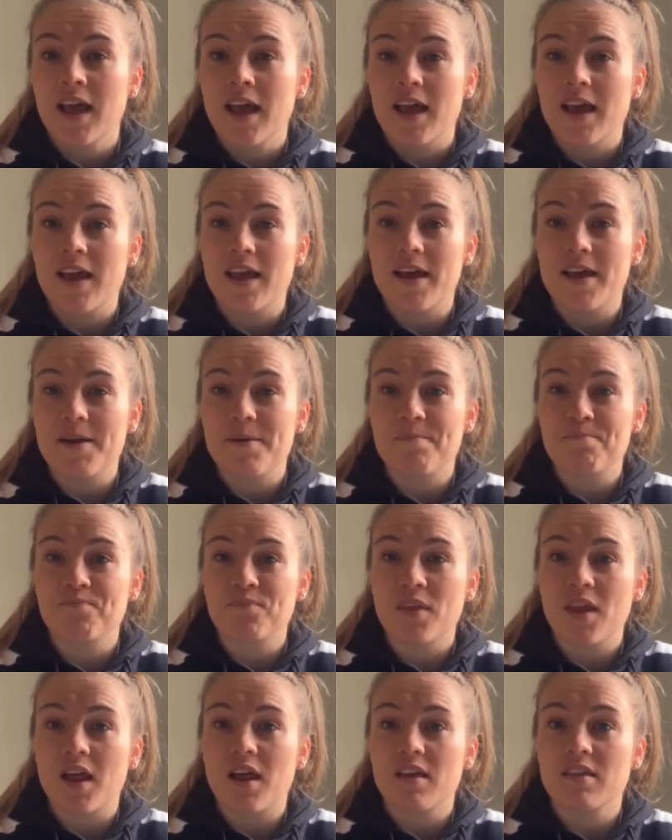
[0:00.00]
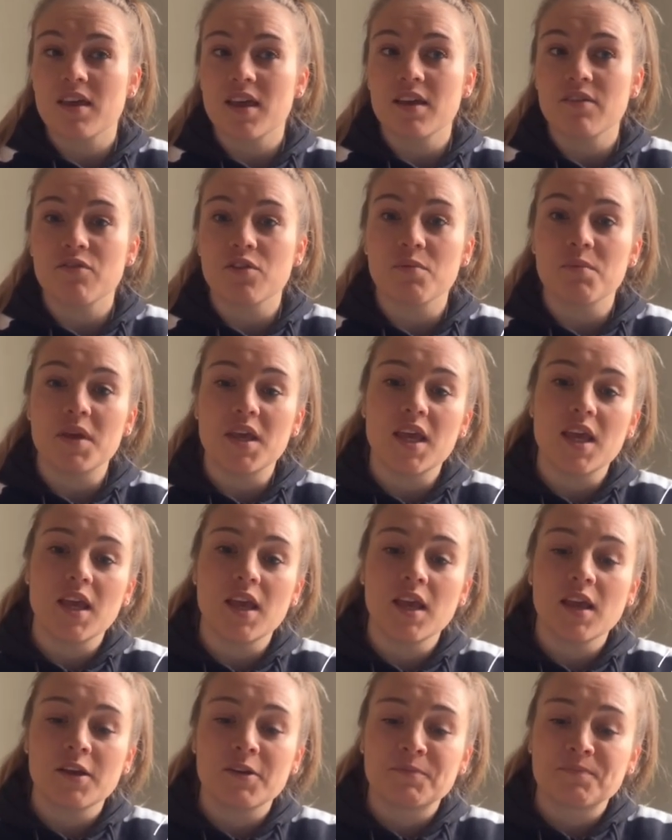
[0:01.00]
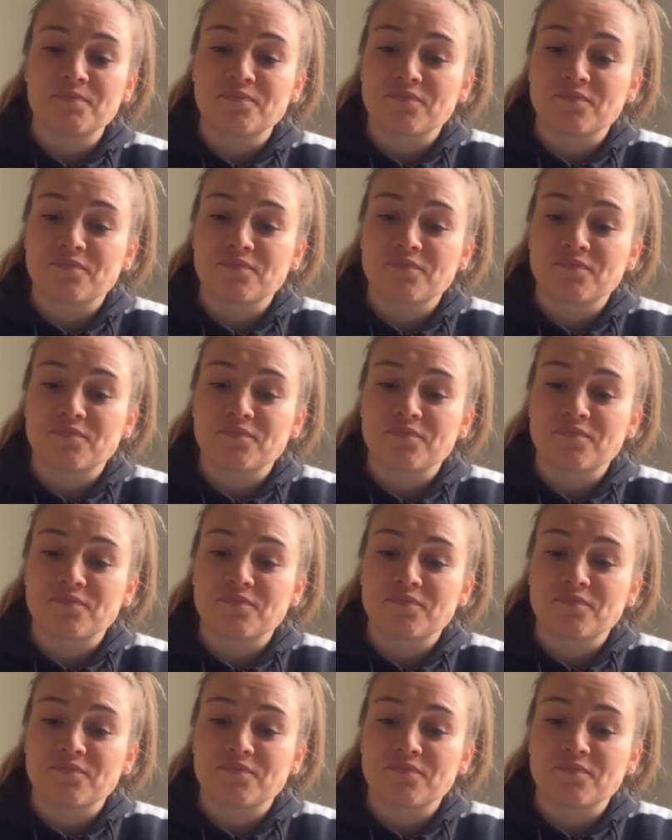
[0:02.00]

Um, I think for me,